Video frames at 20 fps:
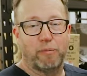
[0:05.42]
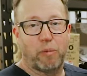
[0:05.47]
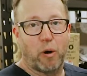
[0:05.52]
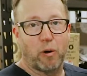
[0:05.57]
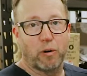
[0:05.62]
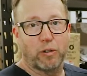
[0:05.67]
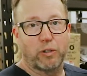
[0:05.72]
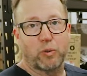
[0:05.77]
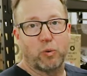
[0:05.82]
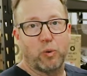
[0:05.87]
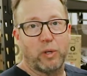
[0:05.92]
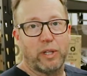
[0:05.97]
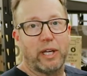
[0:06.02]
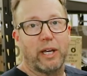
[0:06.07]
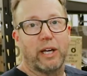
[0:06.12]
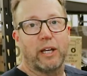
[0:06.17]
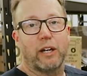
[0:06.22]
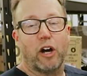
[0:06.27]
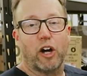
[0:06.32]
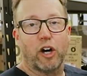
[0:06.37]
parts
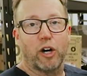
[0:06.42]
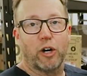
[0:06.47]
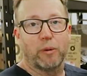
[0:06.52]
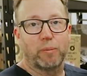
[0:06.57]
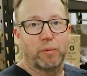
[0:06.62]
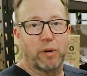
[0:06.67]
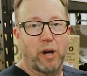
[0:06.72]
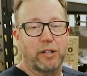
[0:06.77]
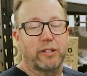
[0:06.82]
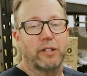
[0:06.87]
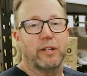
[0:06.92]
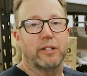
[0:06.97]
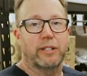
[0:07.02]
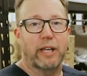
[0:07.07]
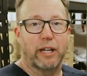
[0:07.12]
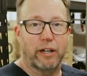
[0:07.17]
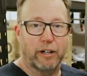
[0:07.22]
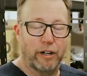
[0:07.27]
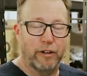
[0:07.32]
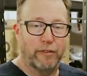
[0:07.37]
within our
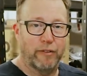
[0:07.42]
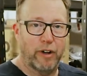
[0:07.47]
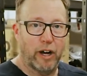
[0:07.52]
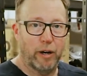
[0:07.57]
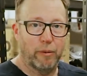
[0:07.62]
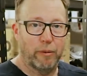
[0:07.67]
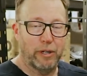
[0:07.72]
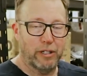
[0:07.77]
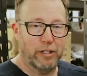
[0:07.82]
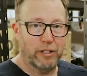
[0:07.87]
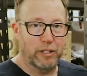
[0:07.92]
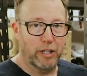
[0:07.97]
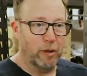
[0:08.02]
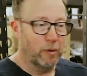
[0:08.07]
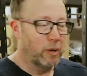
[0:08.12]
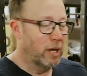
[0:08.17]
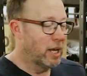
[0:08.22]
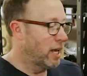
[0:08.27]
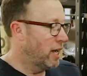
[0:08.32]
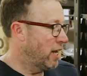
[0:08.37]
process-centered environment. So
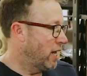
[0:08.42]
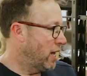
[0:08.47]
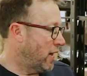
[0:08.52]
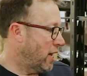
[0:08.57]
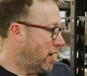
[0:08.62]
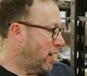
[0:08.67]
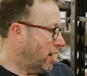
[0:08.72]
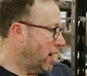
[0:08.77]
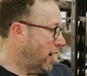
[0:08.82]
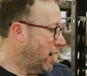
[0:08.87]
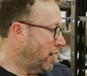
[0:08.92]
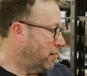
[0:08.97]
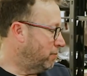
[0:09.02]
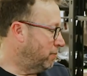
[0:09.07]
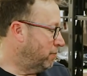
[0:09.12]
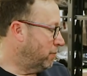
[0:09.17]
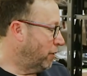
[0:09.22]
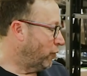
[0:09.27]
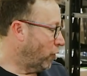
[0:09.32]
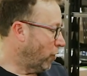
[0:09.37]

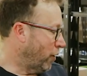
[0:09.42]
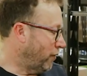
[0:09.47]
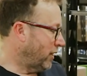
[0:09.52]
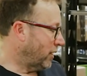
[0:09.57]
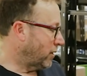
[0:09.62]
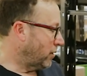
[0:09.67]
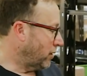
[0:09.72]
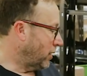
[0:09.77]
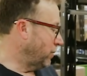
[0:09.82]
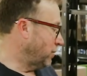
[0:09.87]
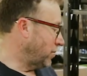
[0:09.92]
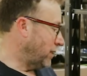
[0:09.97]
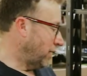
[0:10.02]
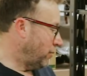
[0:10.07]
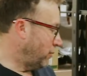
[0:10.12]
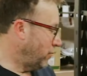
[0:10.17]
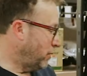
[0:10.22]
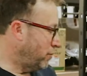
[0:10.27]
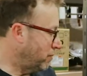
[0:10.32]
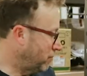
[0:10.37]
before a vehicle comes
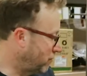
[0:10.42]
in, we